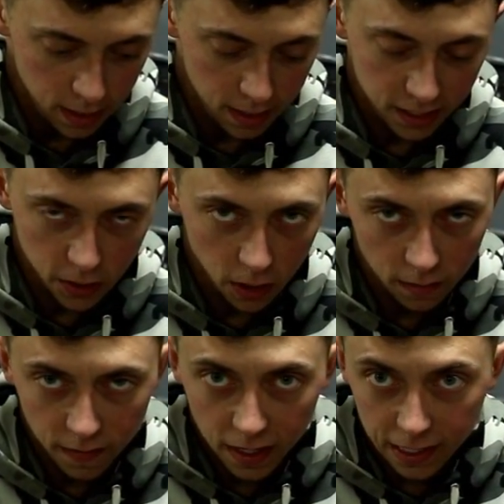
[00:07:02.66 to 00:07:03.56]
These aren't
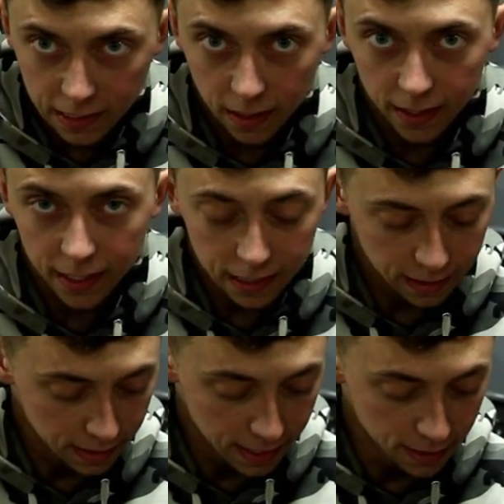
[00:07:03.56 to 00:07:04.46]
very
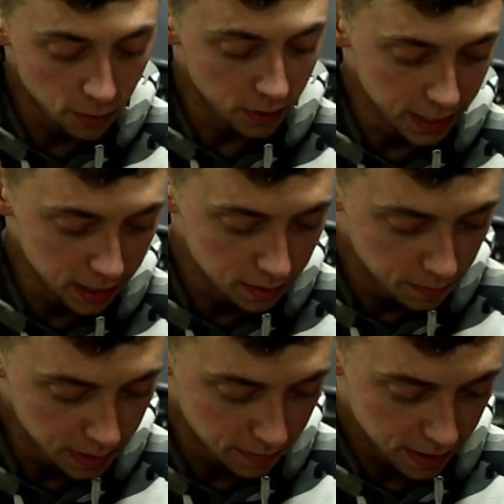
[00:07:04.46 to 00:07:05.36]
tight. They don't need to
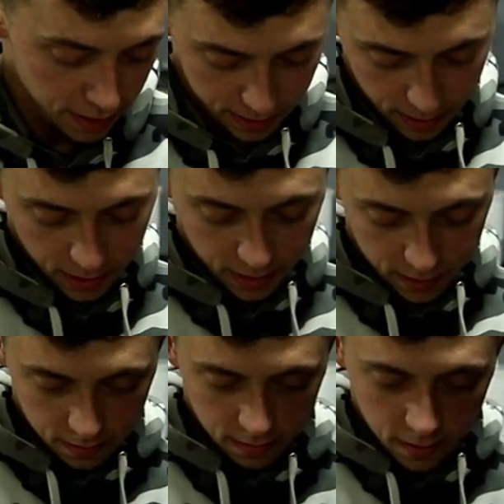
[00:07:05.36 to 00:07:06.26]
be very tight.
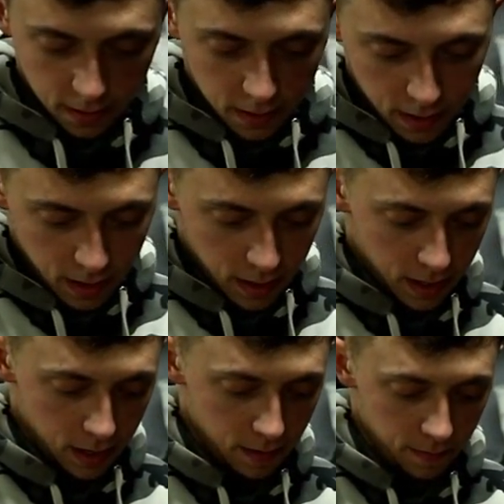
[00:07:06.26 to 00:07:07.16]

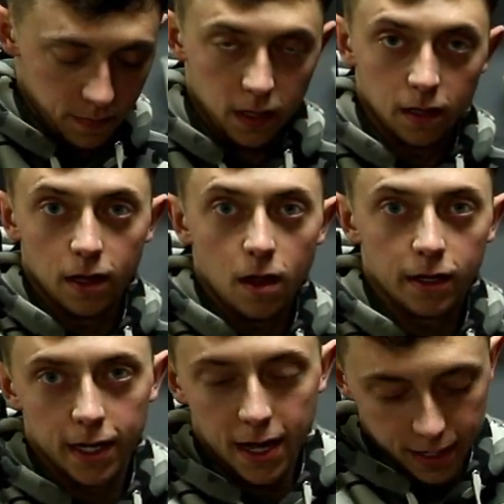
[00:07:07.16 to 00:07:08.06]
A lot
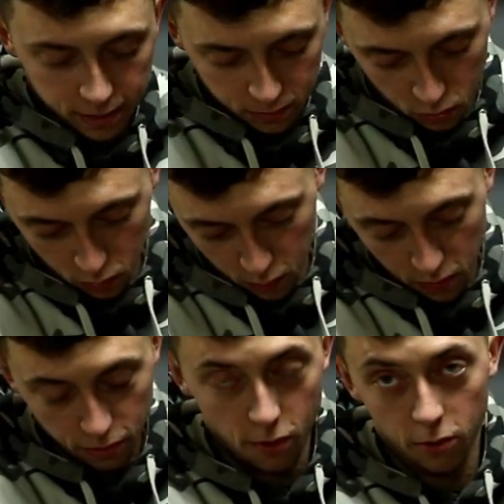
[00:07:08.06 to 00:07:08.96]
of guys will
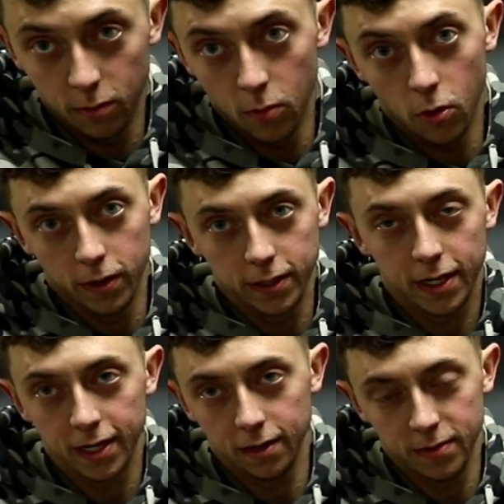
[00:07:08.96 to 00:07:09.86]
throw them on,
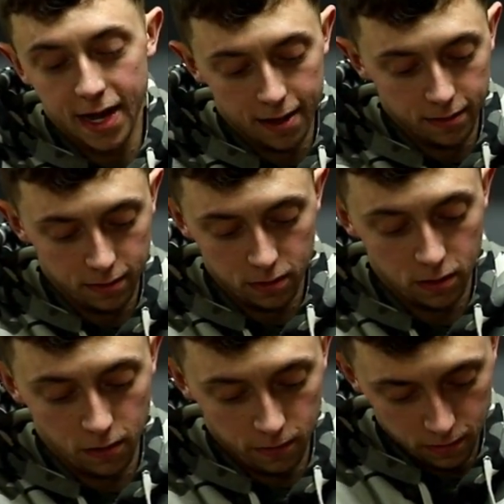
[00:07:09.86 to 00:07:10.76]
tighten them down.
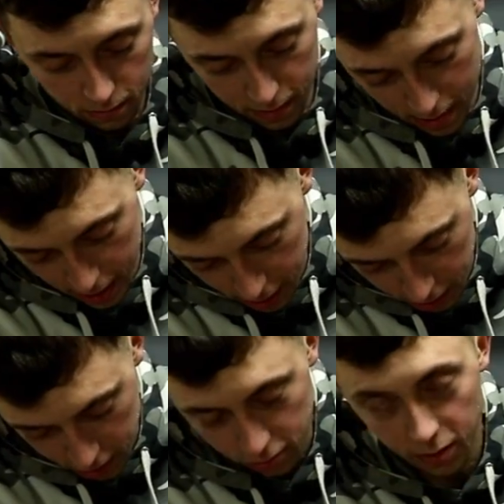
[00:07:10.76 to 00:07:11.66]
Oh, well, I
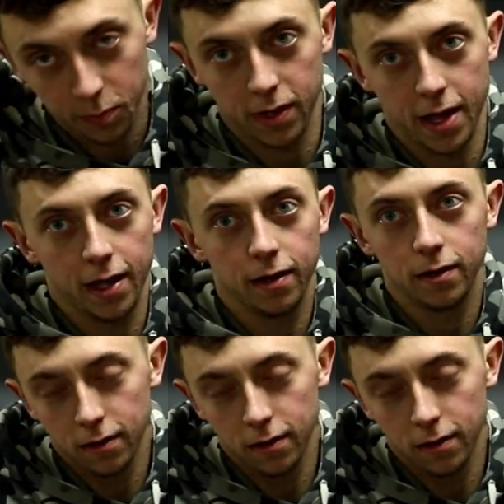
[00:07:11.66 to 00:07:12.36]
just stripped that.